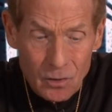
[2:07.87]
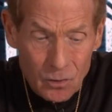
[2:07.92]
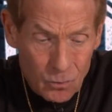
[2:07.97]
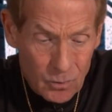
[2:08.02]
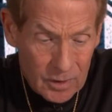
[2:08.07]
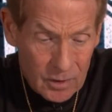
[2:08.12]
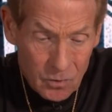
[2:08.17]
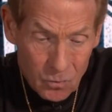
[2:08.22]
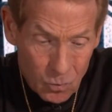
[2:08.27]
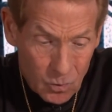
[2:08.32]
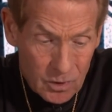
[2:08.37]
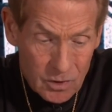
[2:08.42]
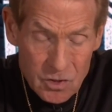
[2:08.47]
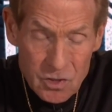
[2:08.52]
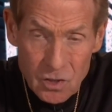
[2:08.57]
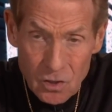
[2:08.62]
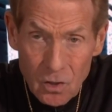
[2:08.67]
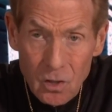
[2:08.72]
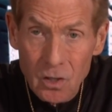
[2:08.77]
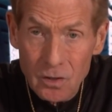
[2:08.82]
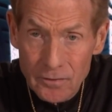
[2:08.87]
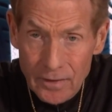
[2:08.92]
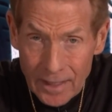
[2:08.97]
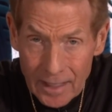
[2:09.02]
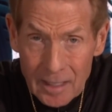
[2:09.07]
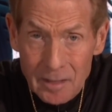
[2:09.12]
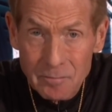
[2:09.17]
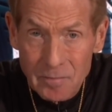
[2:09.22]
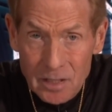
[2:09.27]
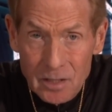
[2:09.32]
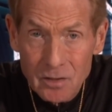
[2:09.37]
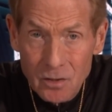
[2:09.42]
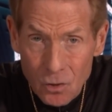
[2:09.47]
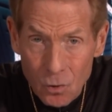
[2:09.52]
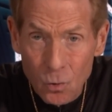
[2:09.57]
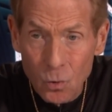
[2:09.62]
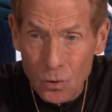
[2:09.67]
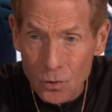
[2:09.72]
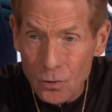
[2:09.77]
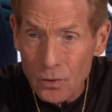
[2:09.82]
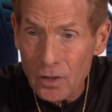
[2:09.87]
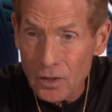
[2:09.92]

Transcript: around what is called Amen Corner,